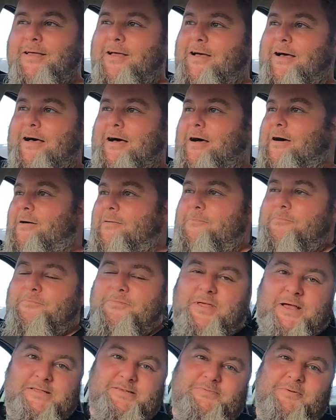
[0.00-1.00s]

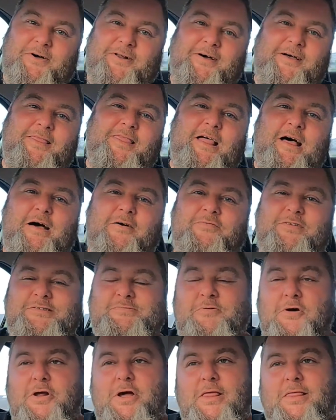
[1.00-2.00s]
It's what I love.
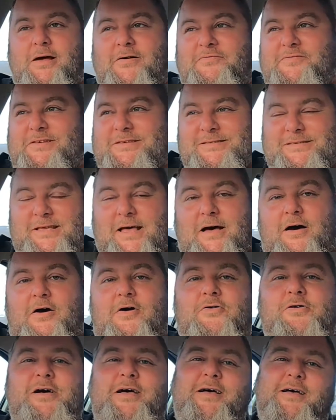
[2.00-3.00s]
It's what I love to
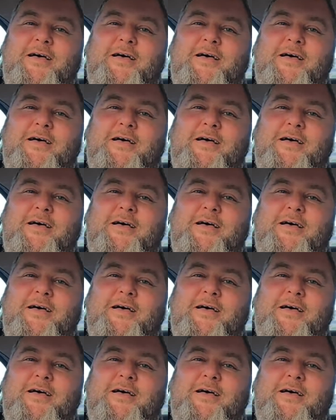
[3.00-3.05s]
sell.